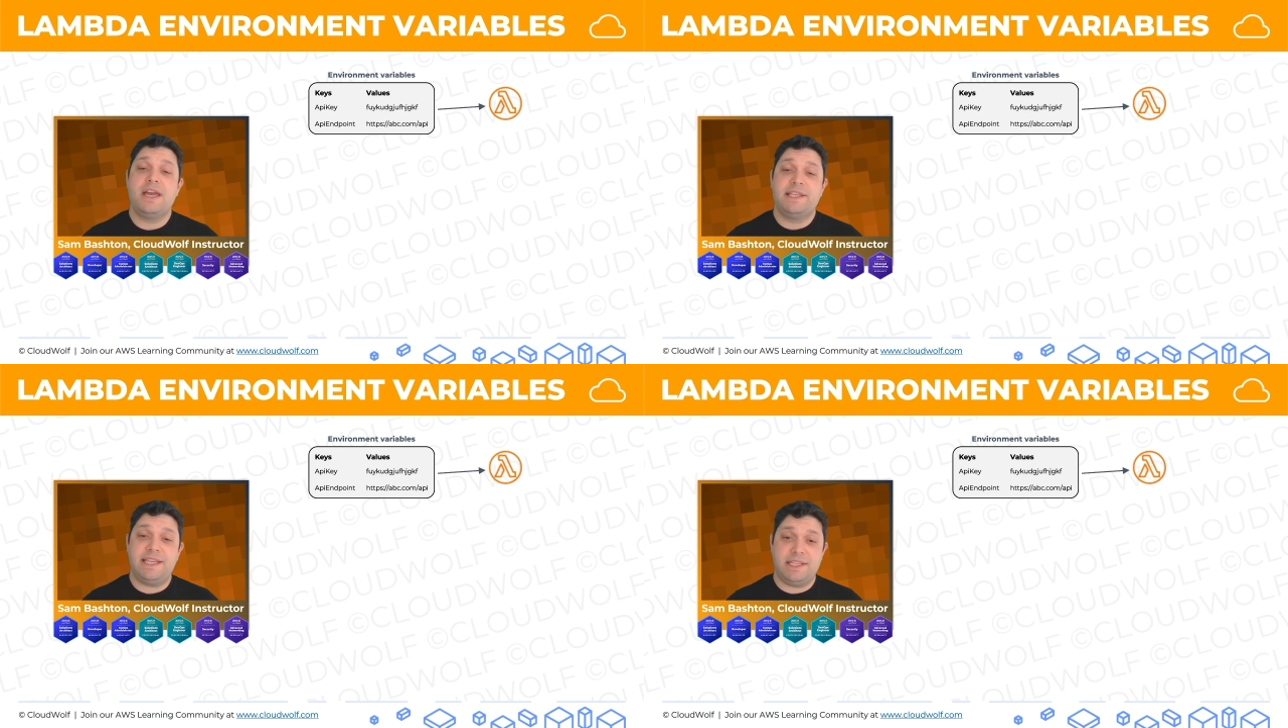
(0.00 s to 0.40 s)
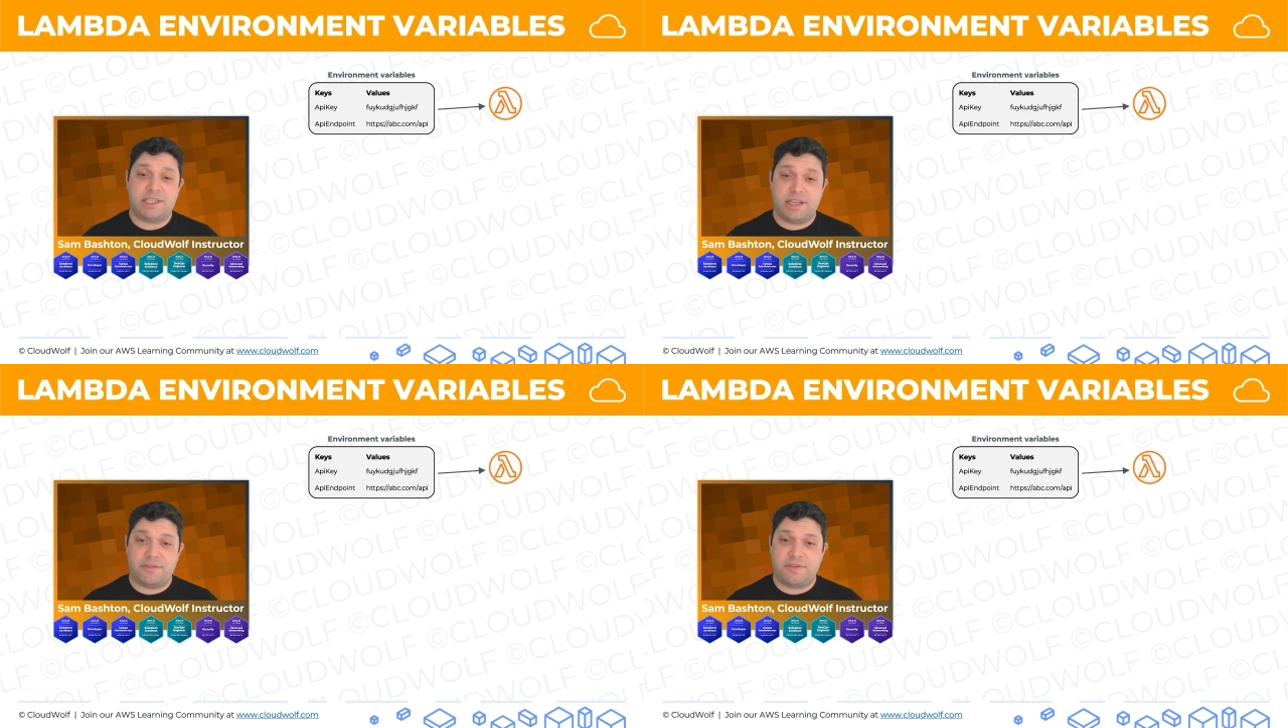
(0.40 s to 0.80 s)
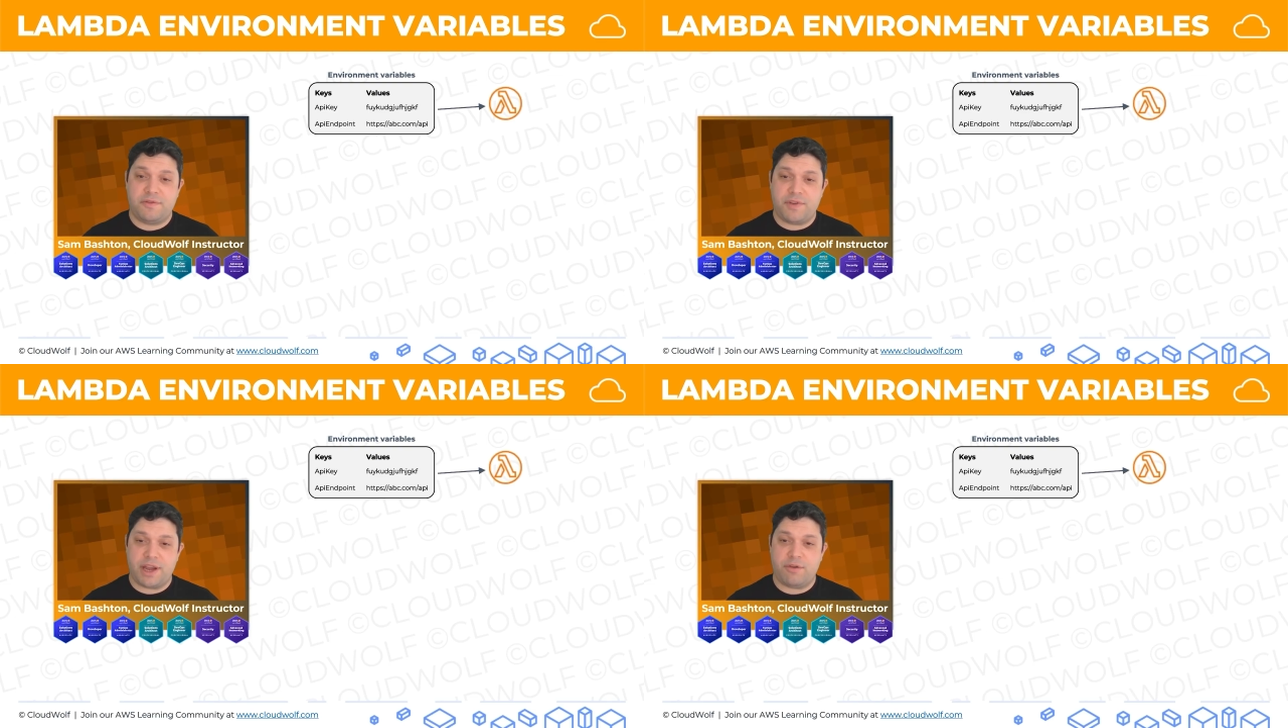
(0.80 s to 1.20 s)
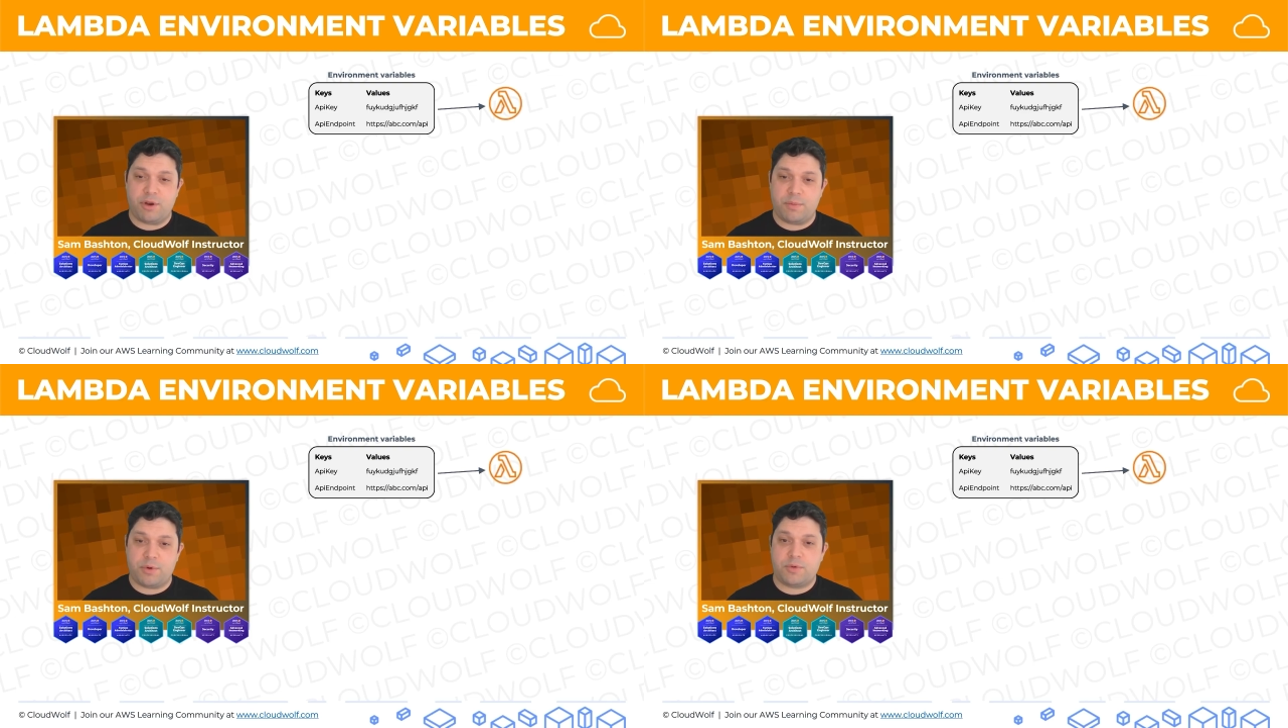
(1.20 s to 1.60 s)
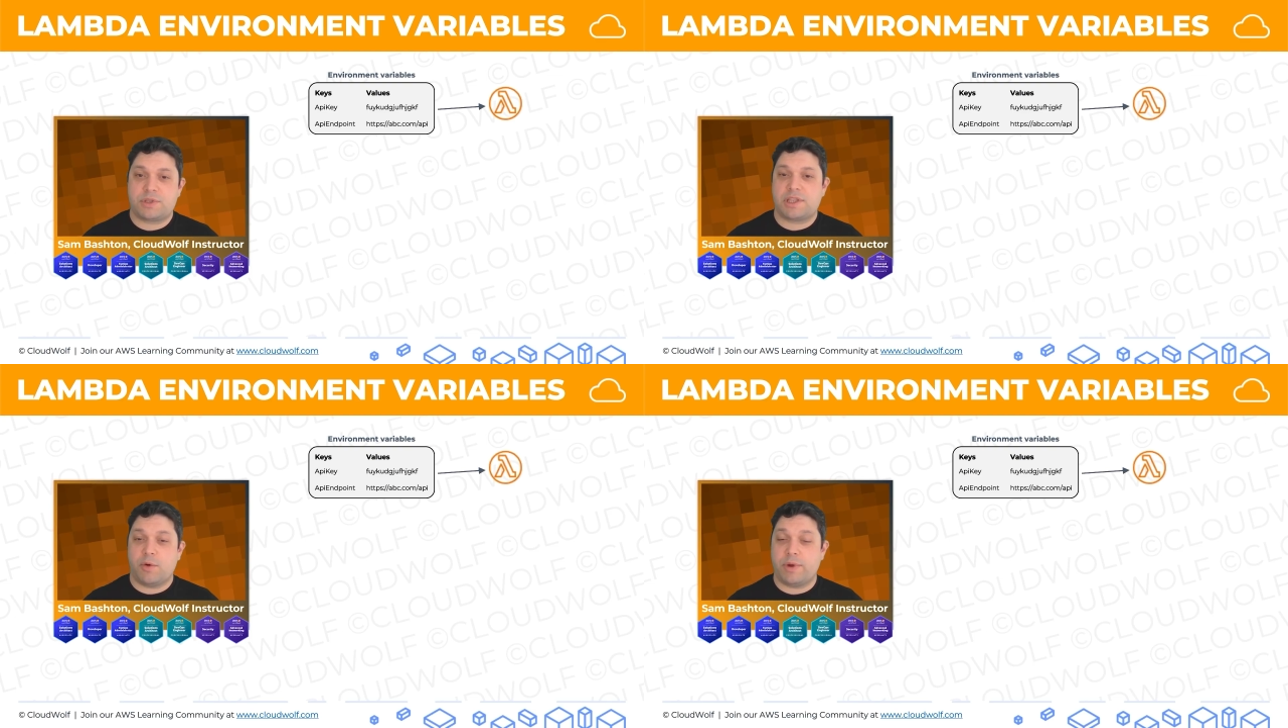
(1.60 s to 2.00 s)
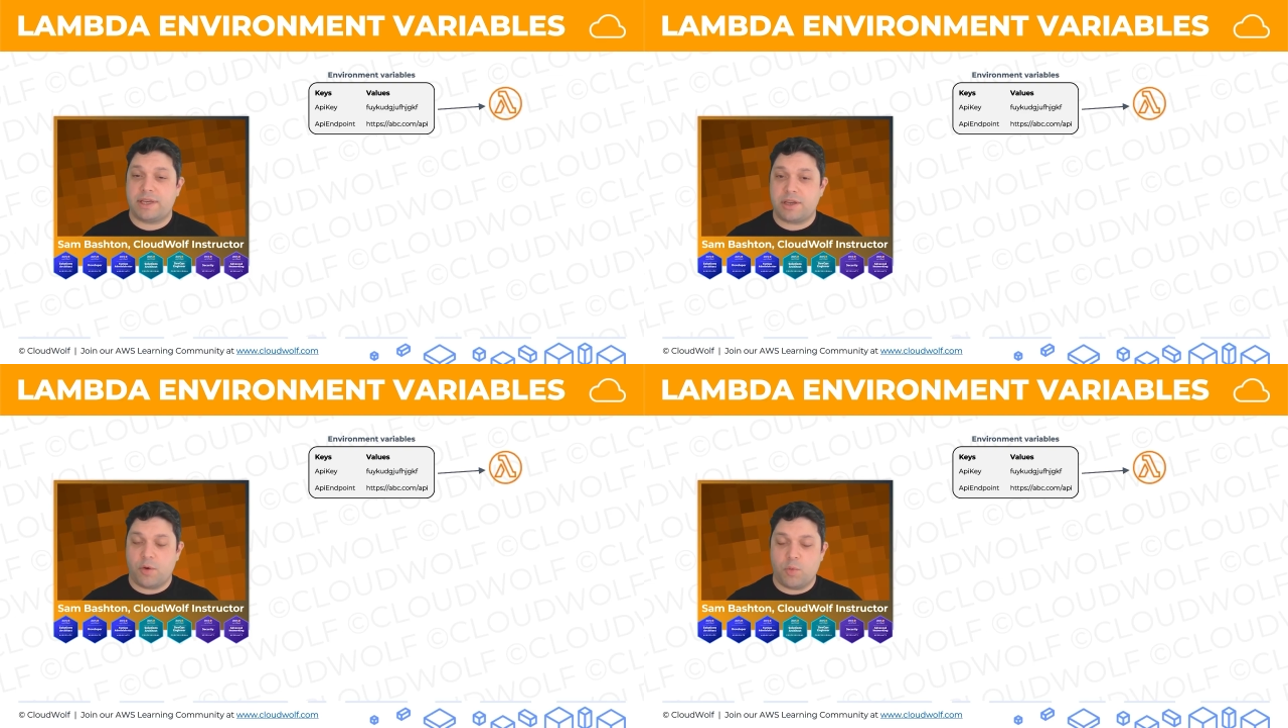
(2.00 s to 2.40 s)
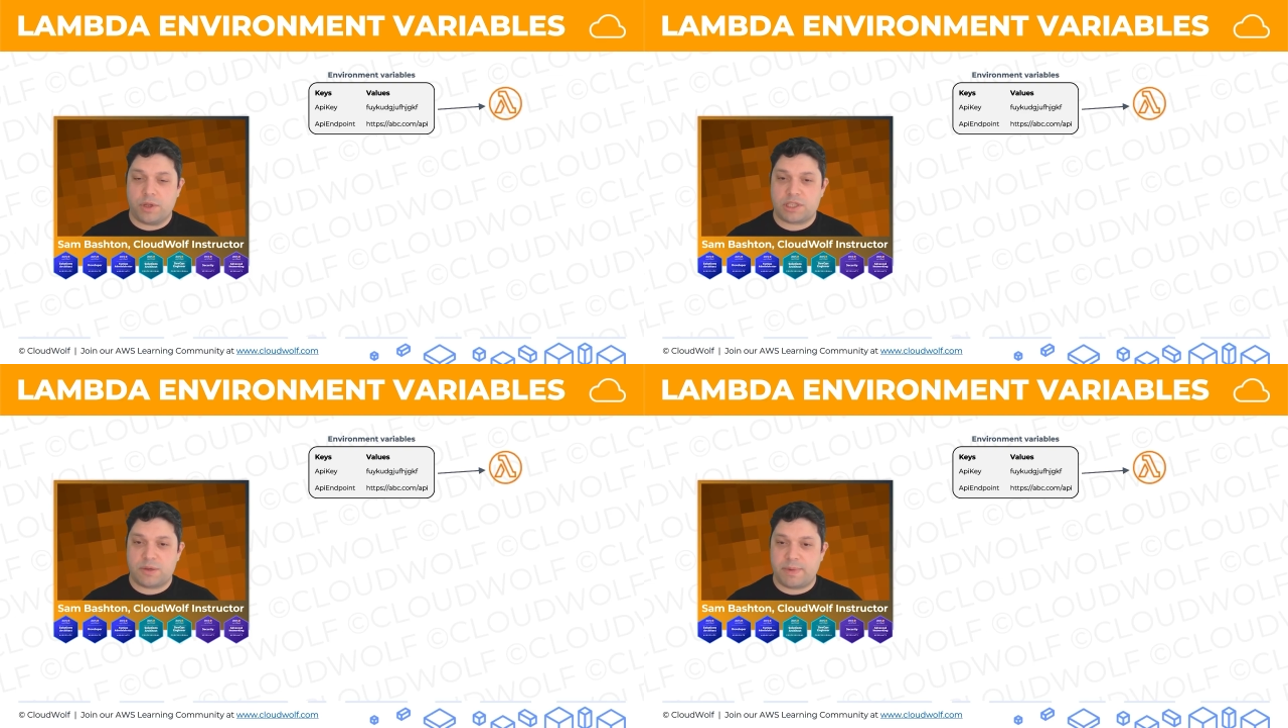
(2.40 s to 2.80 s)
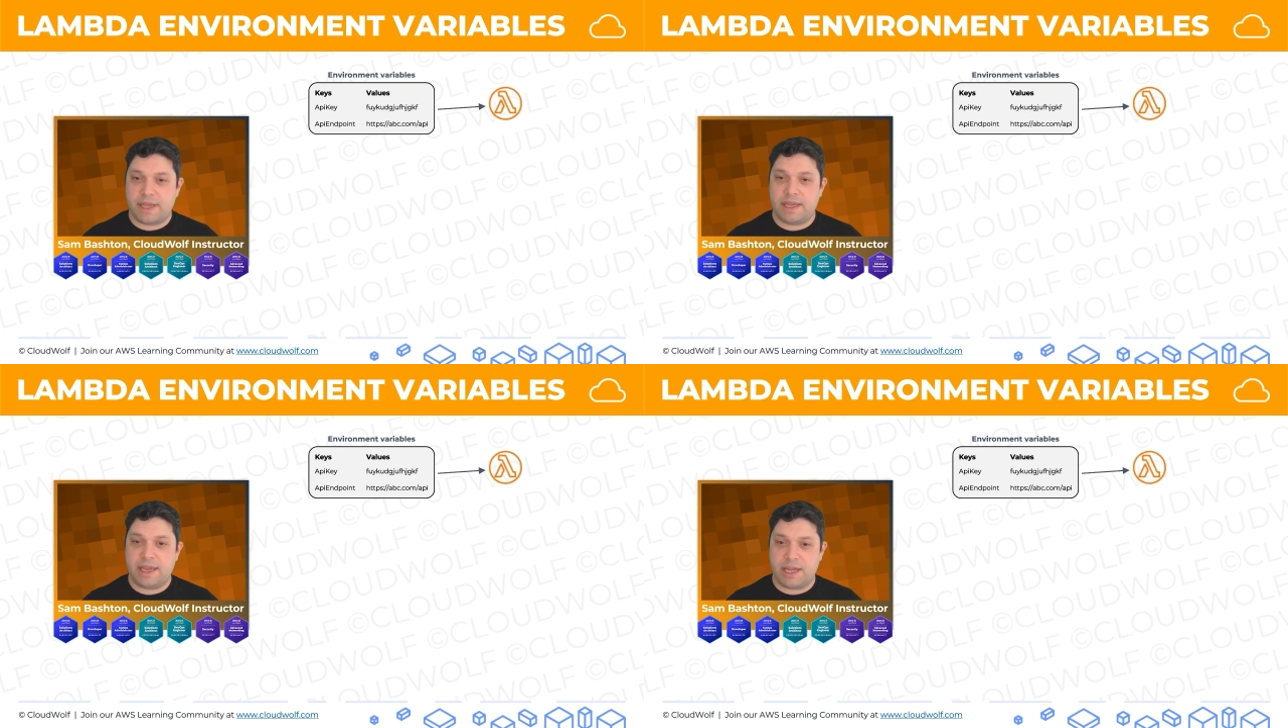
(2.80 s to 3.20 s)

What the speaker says: sensitive variables that we don't want to be